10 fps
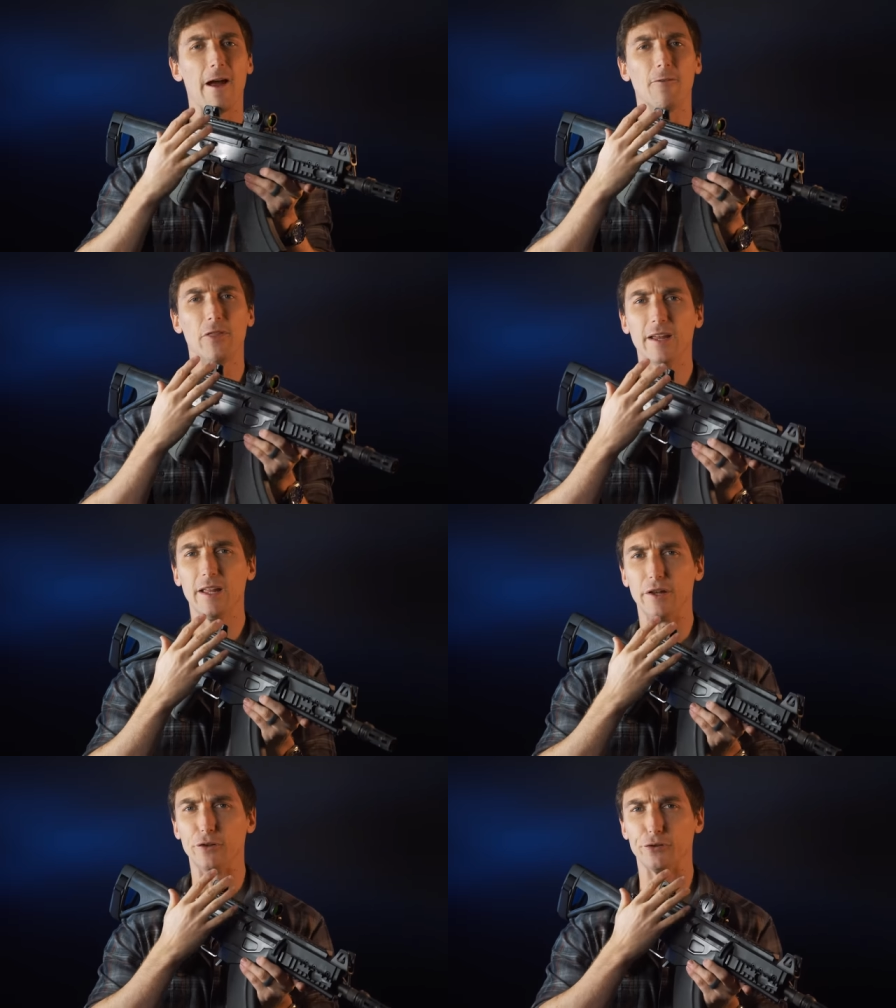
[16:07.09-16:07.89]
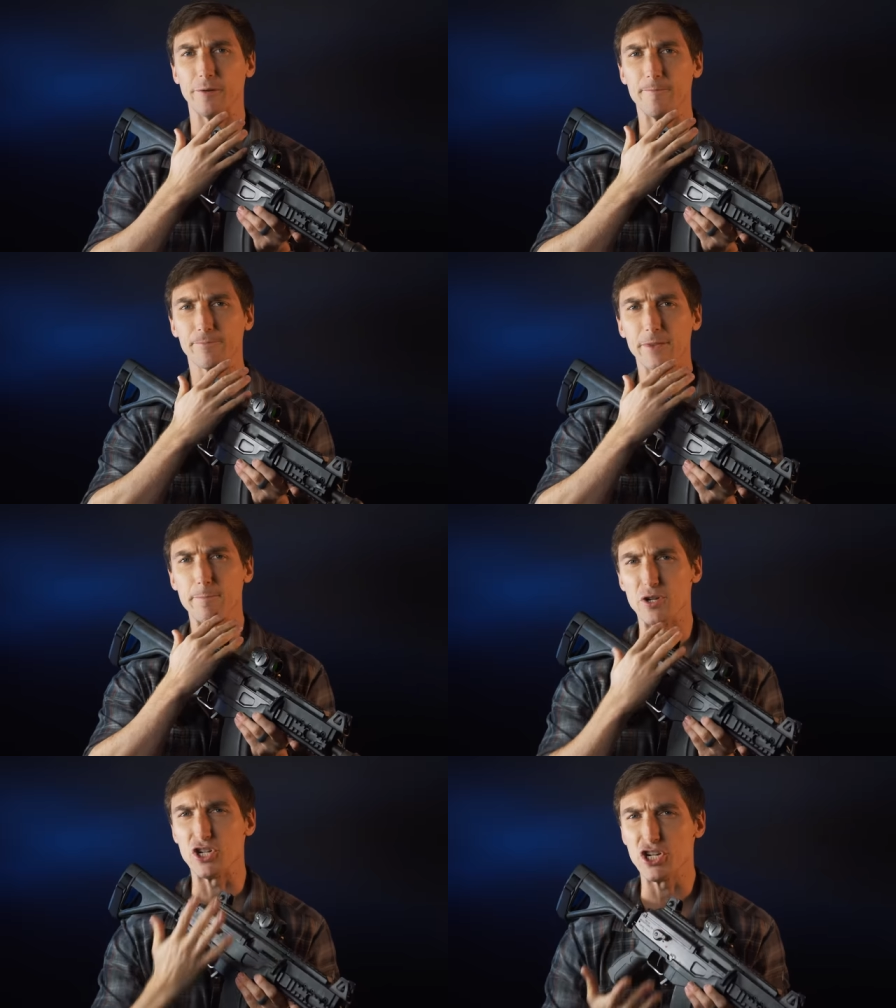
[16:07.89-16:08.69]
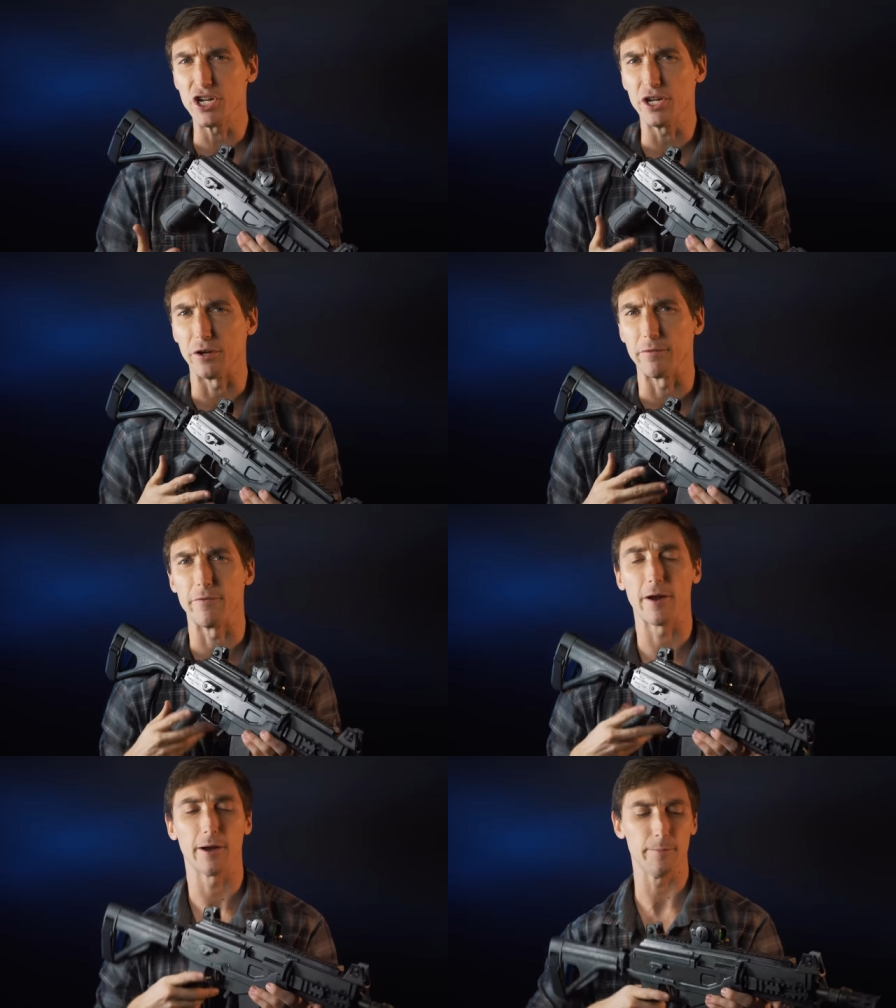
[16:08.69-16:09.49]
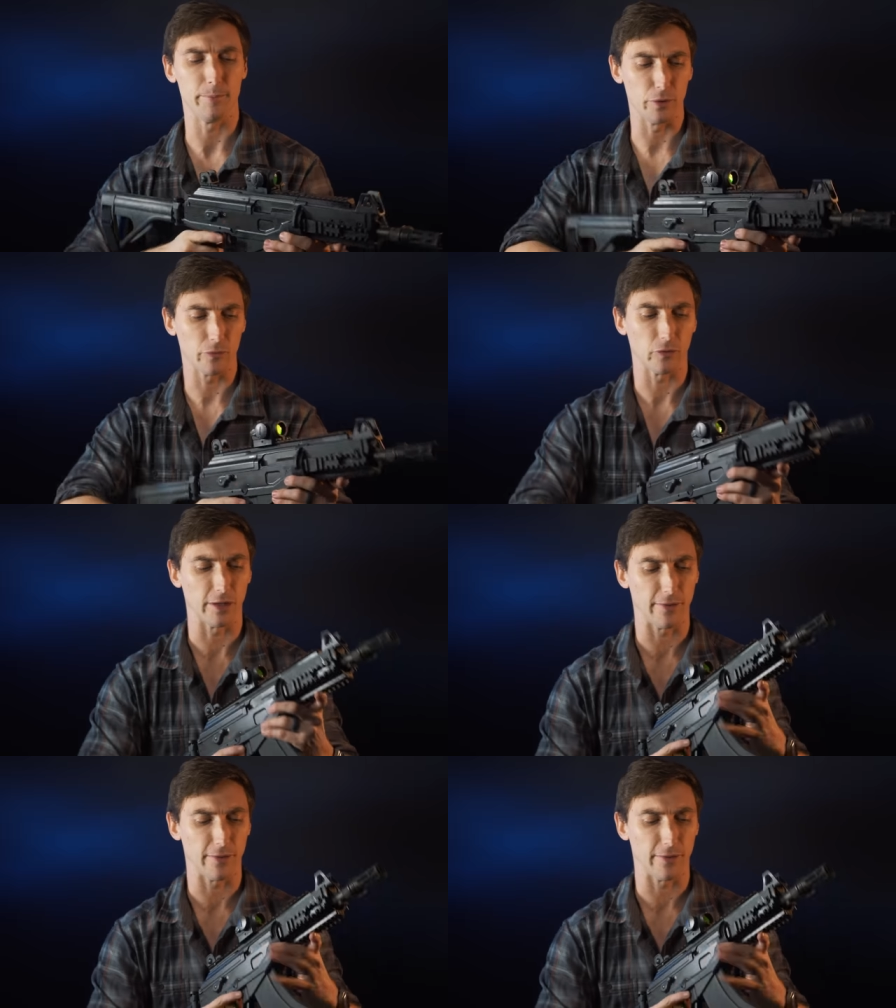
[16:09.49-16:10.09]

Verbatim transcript: everything is machined very beautifully.